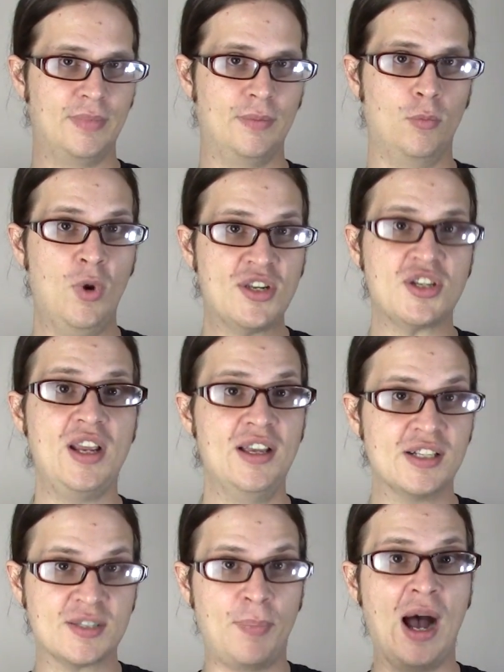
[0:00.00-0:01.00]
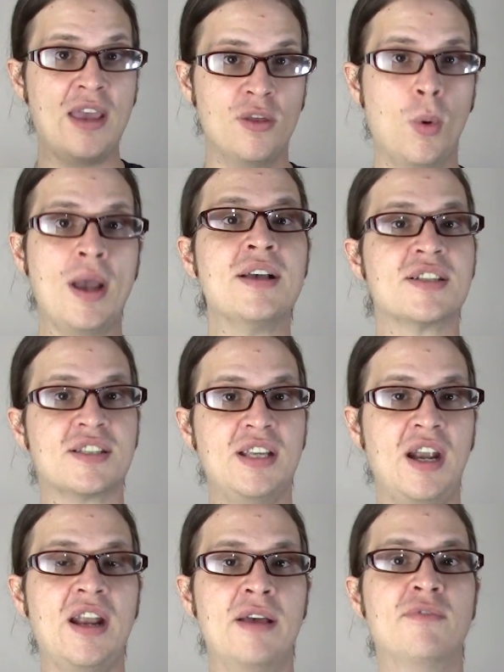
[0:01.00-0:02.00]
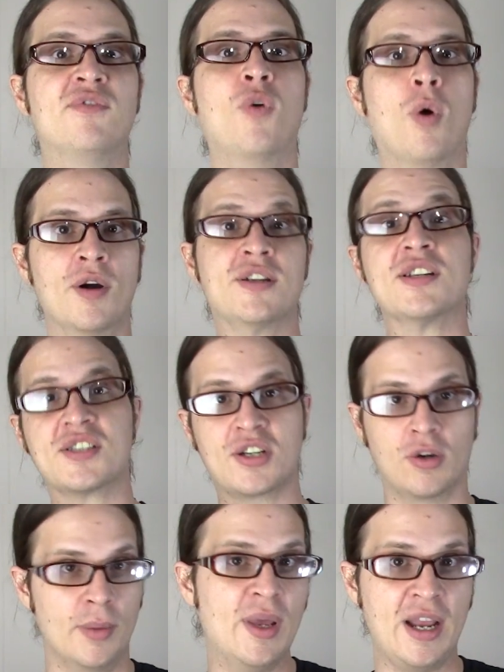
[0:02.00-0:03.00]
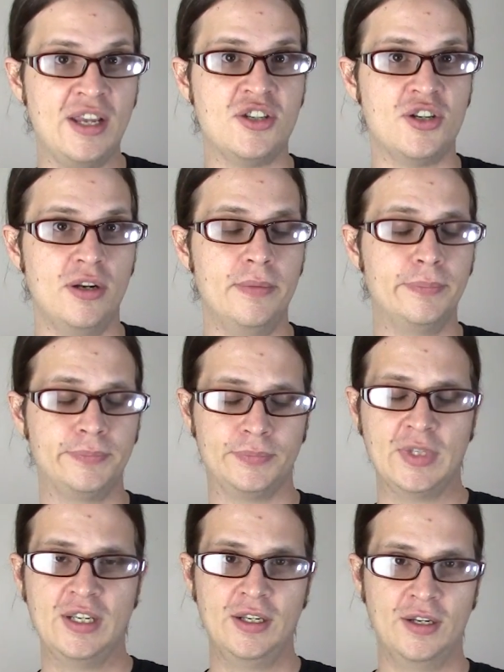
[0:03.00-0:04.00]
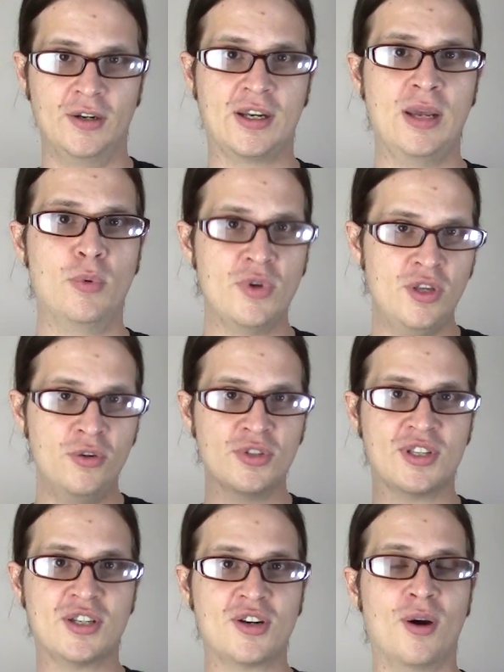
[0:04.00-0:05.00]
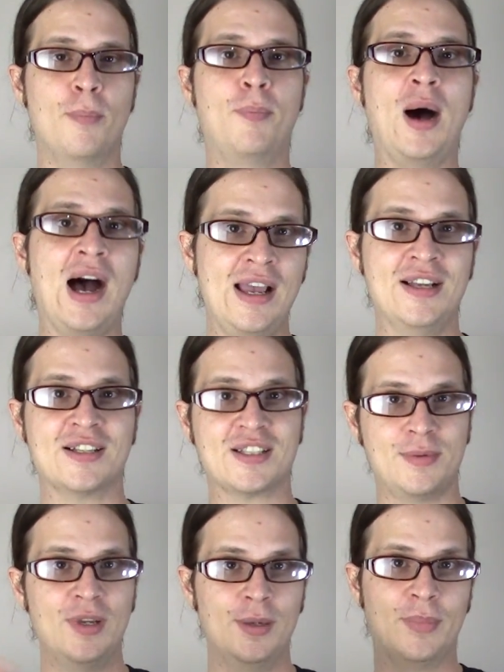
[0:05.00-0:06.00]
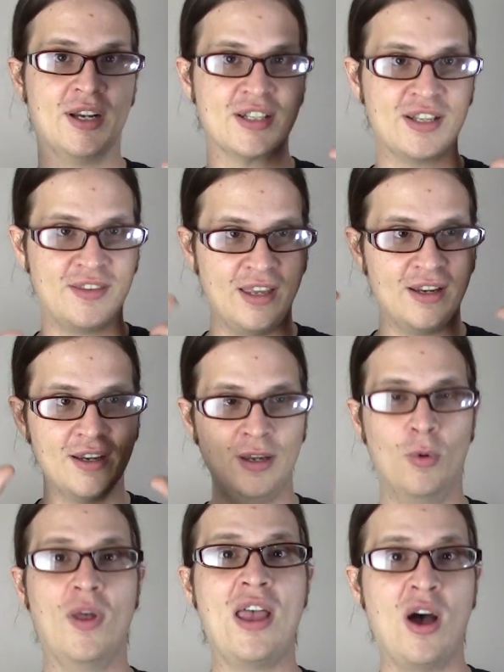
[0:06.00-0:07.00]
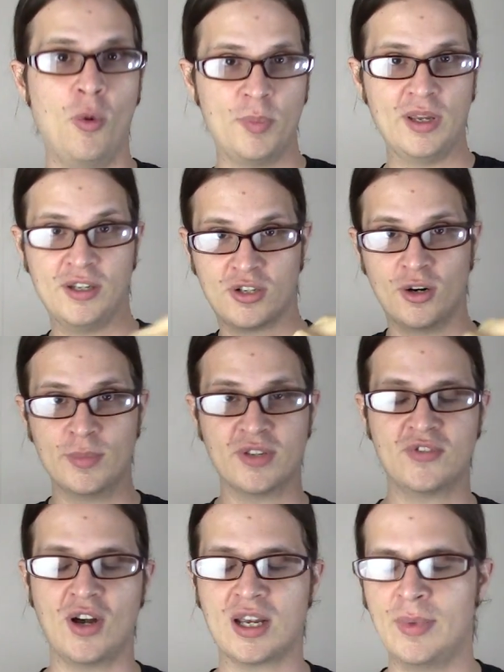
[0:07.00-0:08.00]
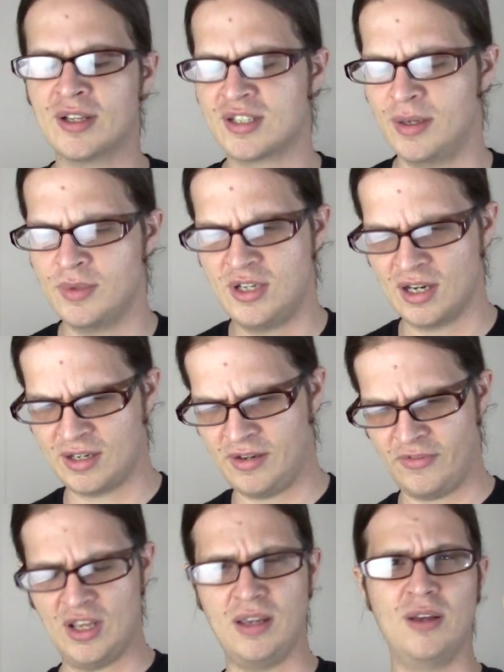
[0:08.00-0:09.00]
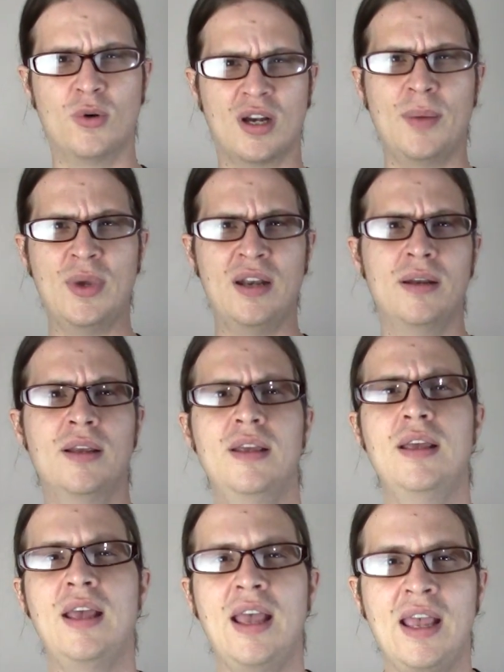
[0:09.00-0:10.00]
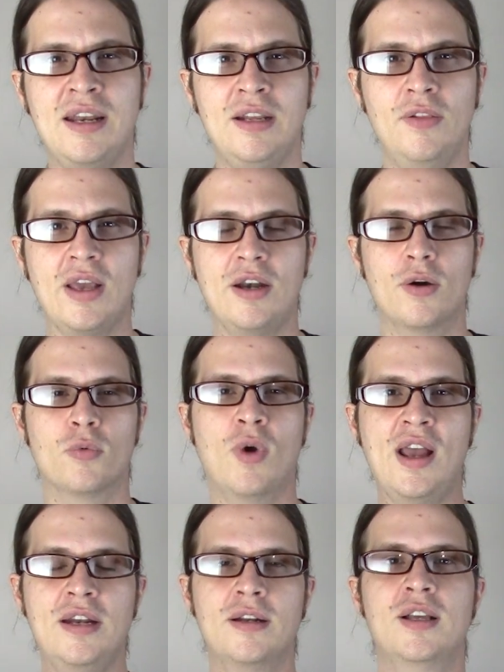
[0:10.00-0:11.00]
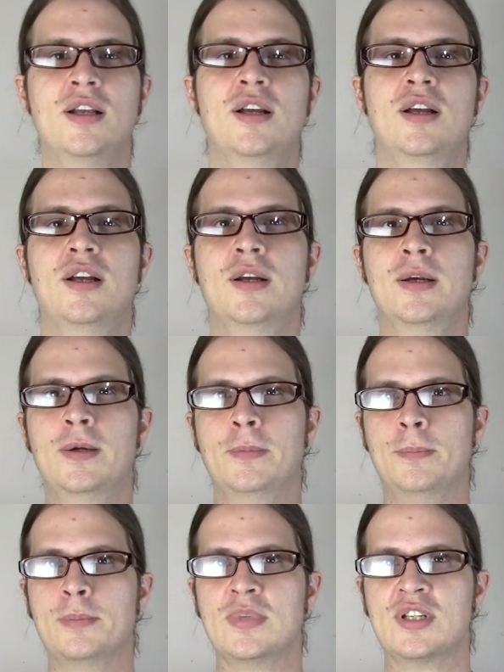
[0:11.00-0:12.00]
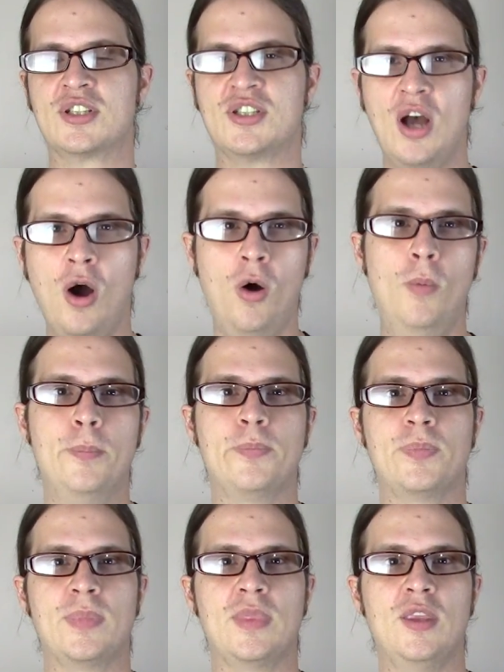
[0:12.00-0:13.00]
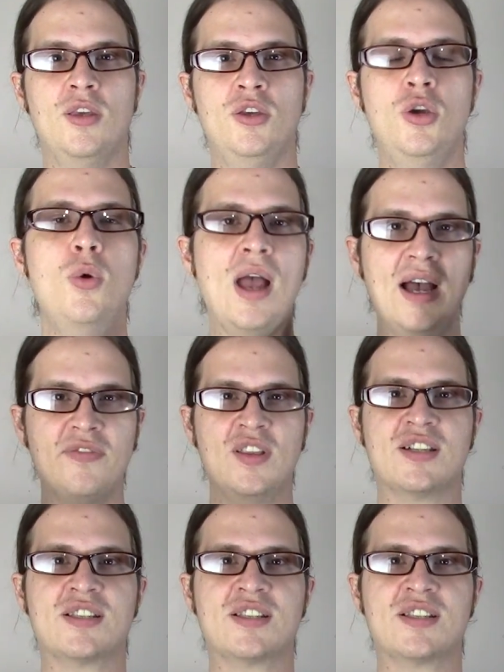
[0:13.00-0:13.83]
which is, by the way, a synonym for discrimination. Okay, we'll use the term bias because I think it will help in terms of talking about subjectivity. It'll come in handy later, right? So, you have this